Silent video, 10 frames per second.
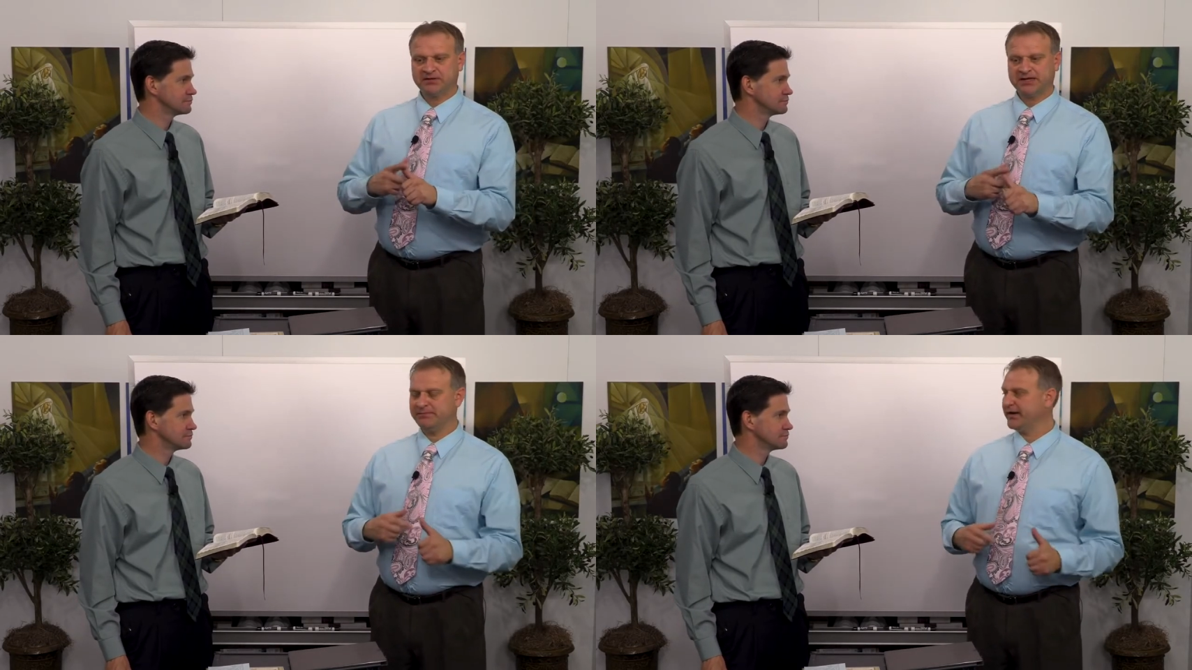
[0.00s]

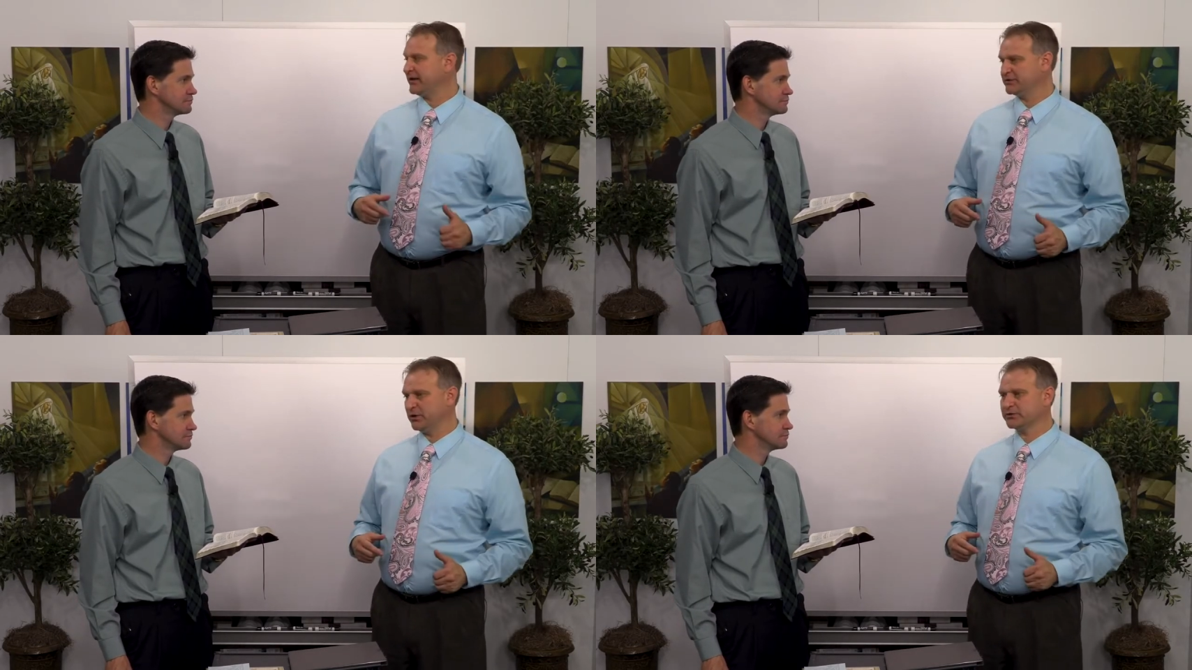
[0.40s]

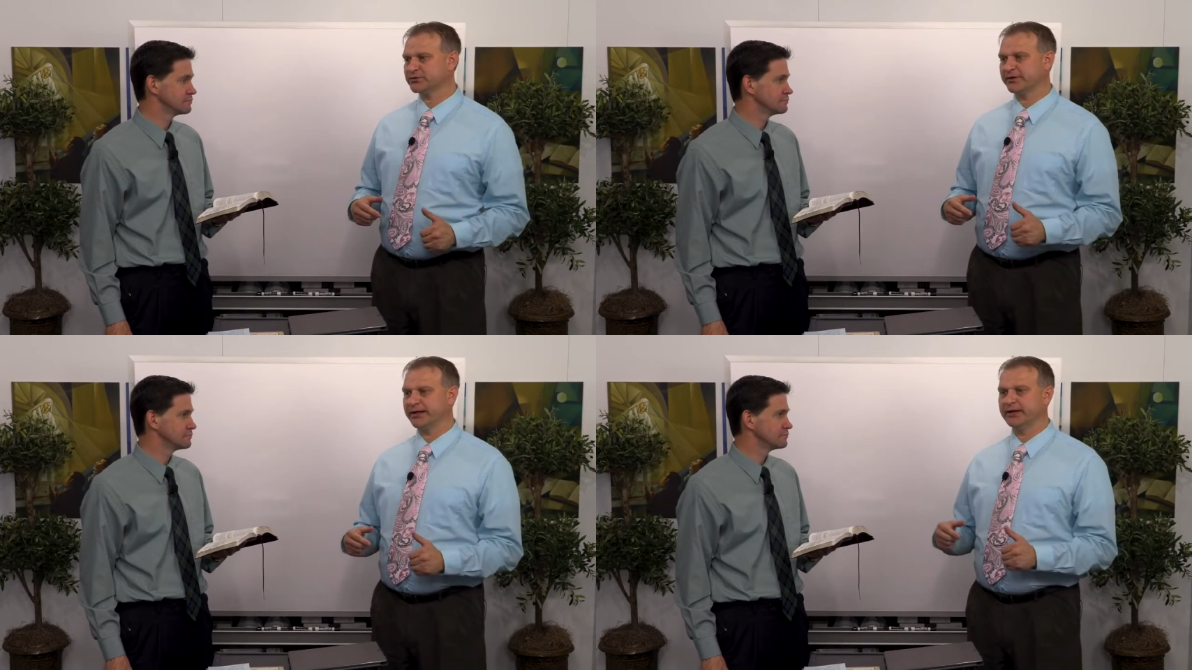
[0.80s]
Speaker 1: committing
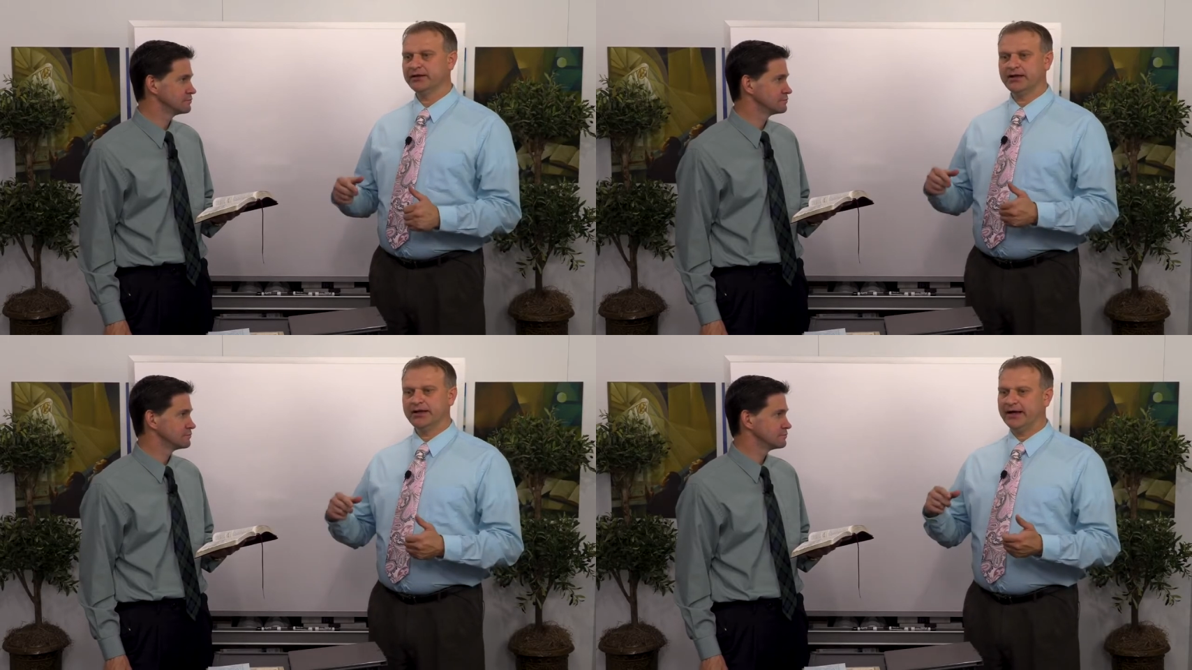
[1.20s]
adultery,
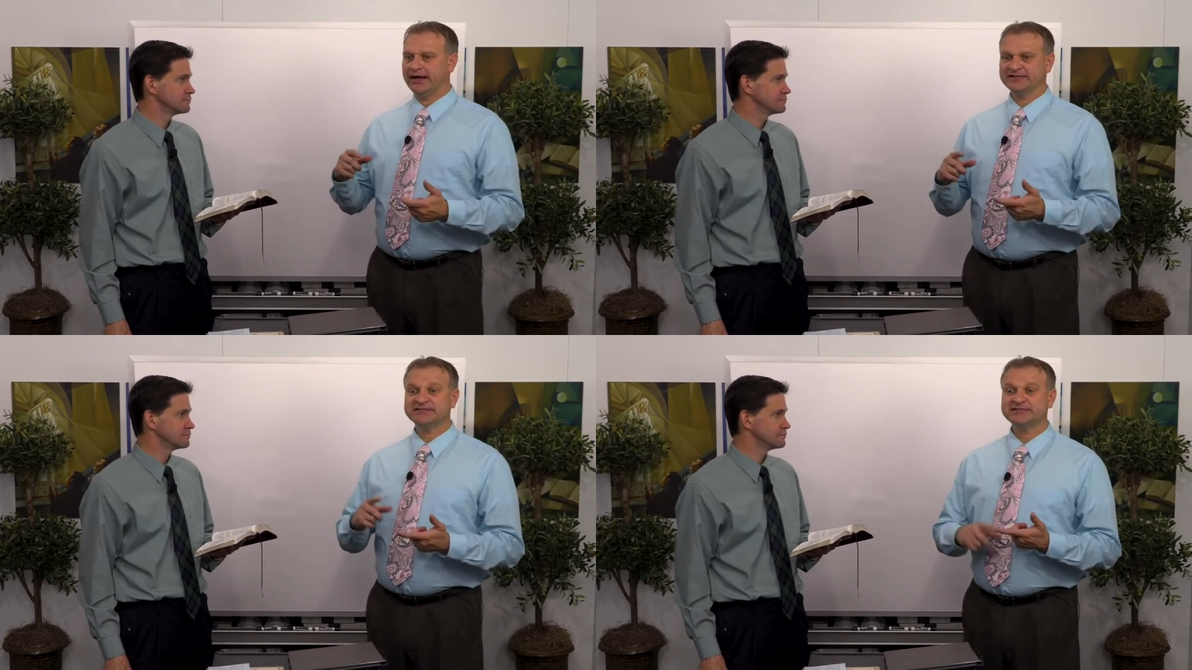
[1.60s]

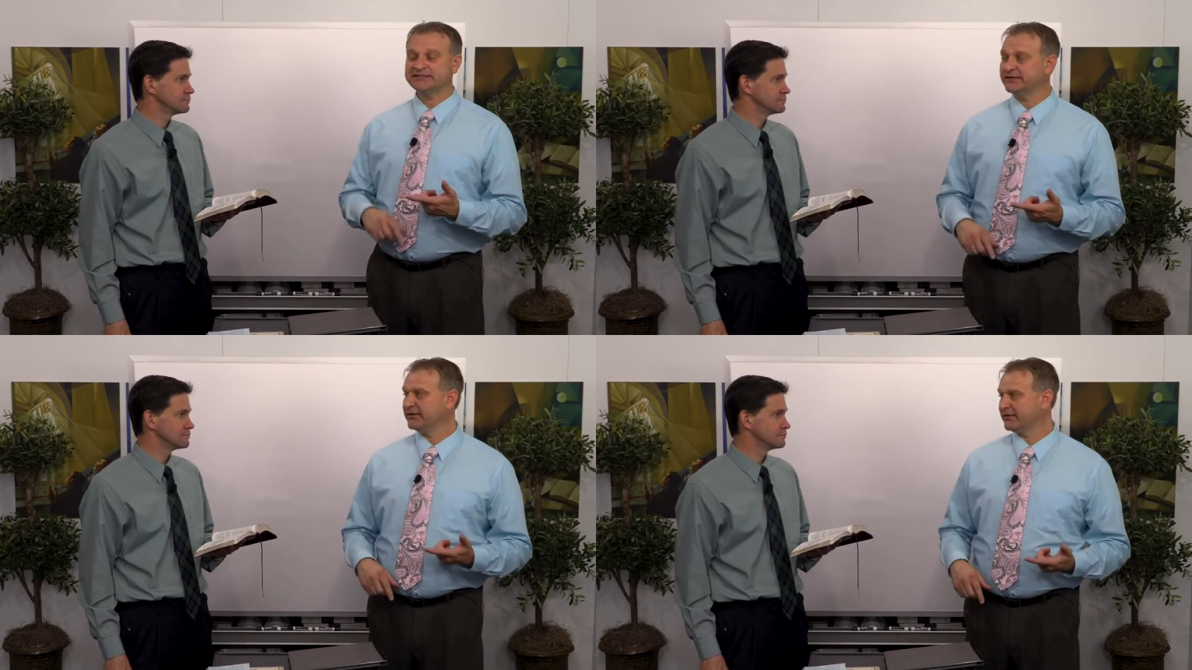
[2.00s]
uh,
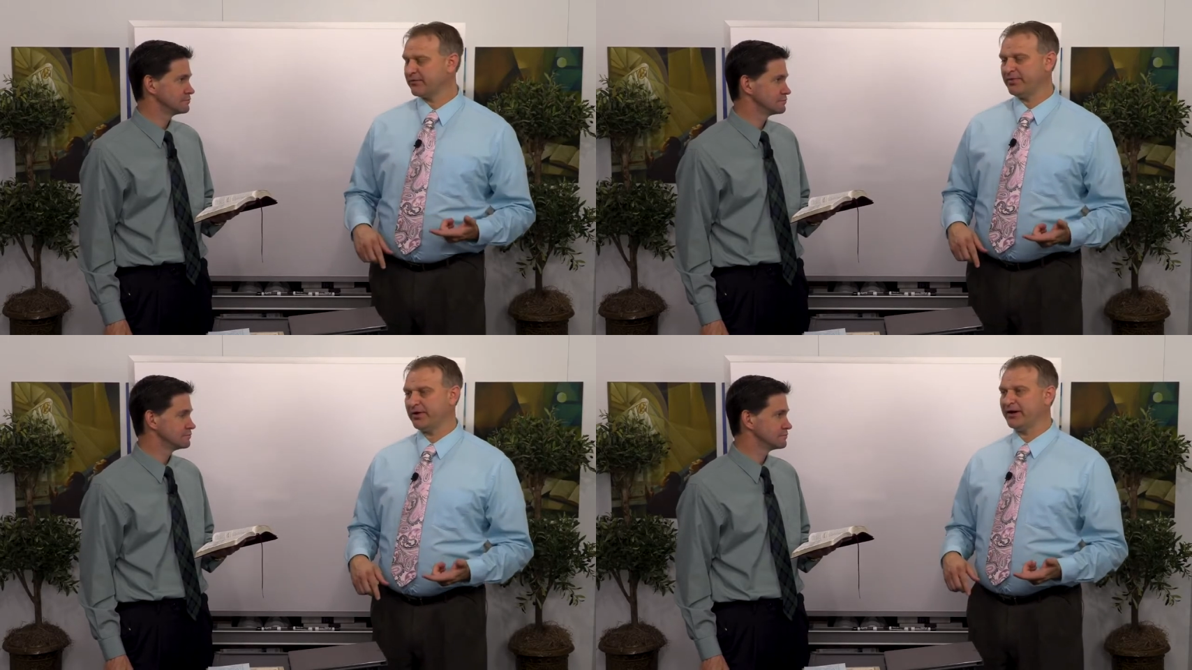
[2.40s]
stealing
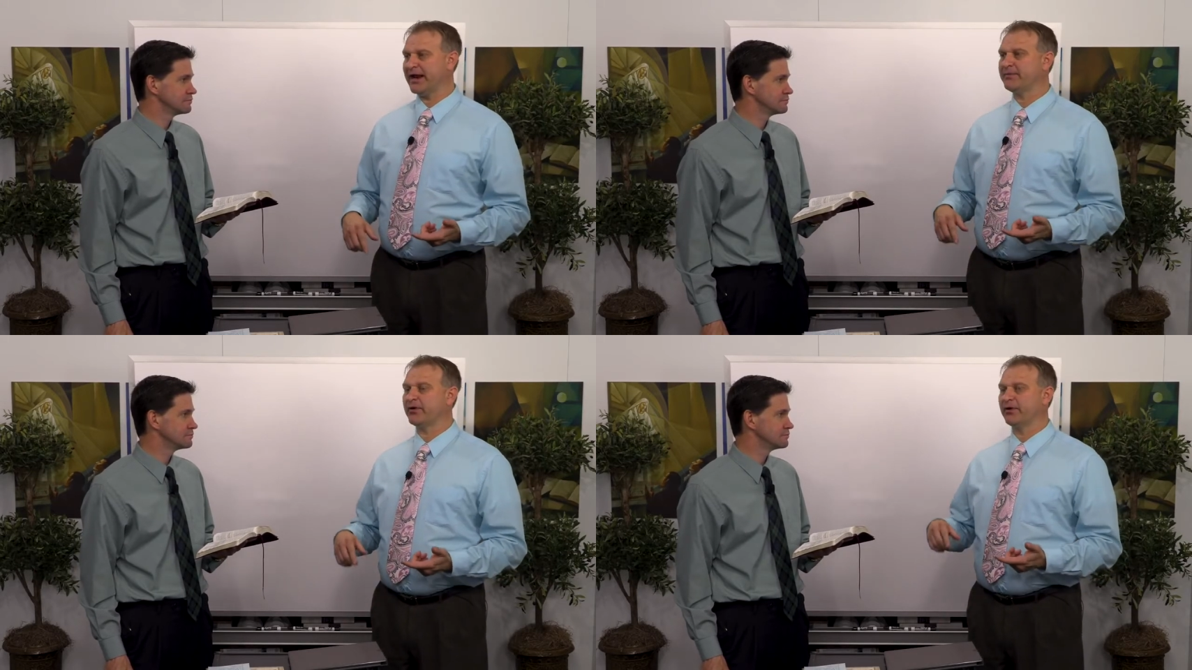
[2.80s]
from their
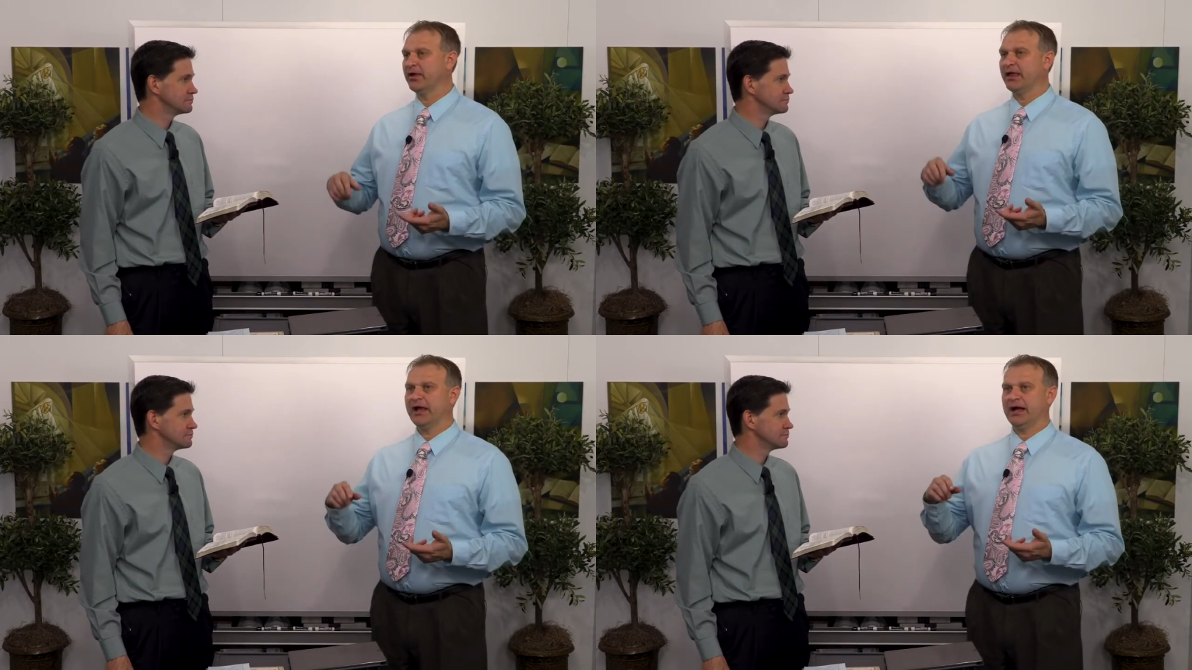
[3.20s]
neighbor,
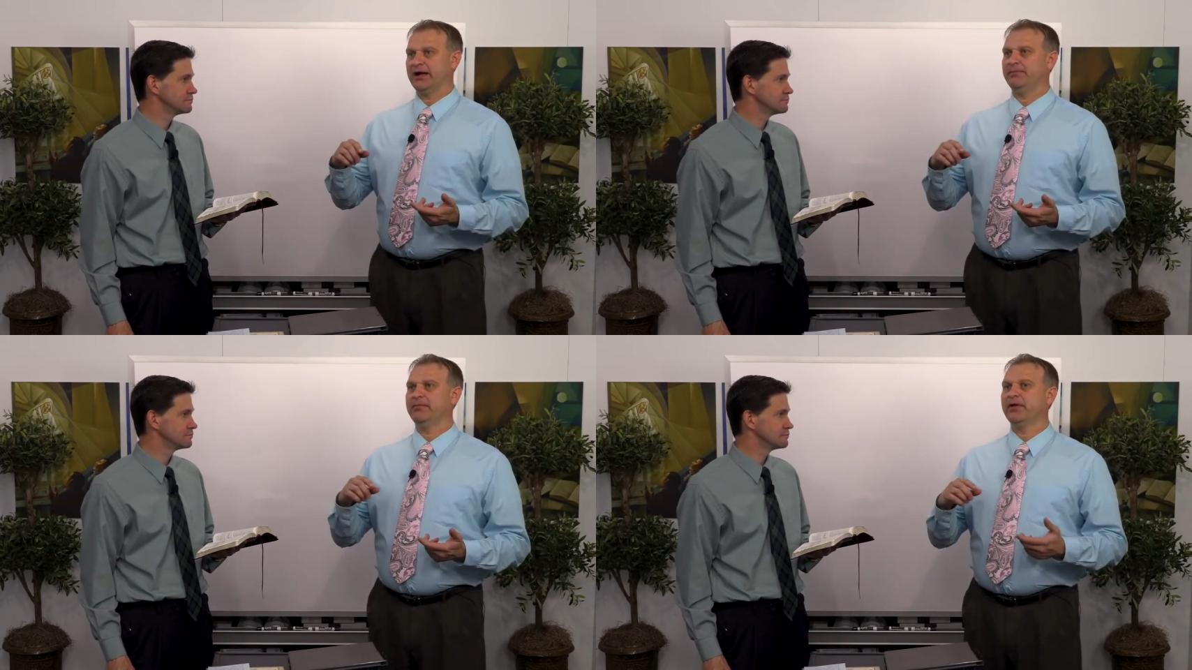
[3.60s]

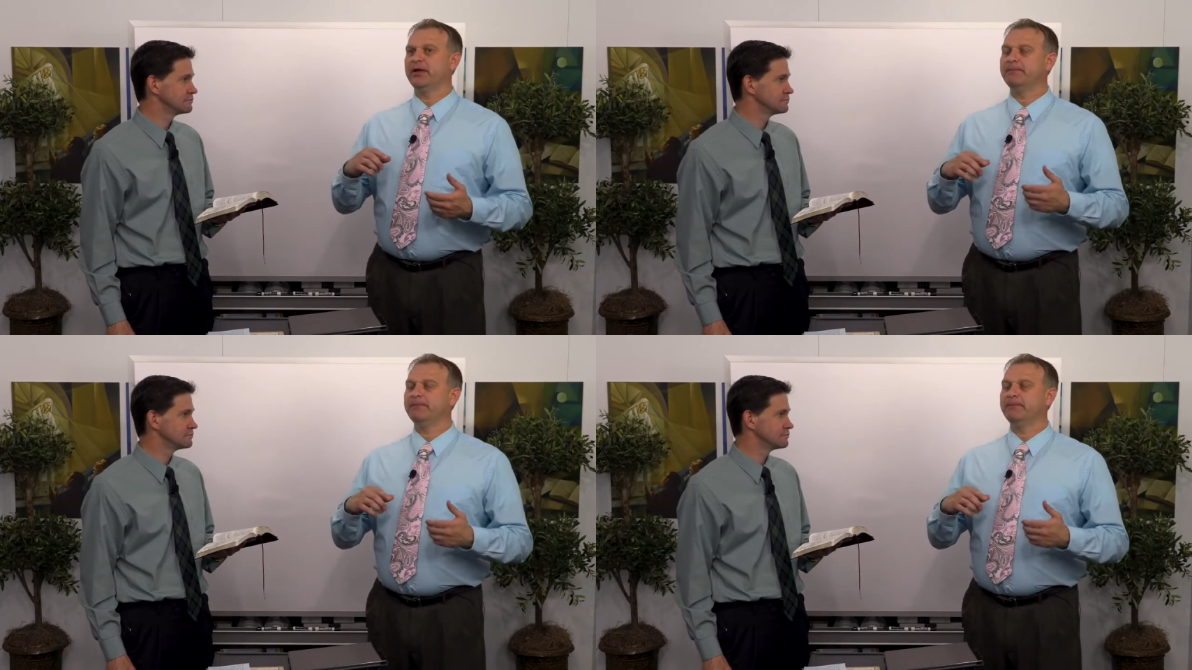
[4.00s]
um,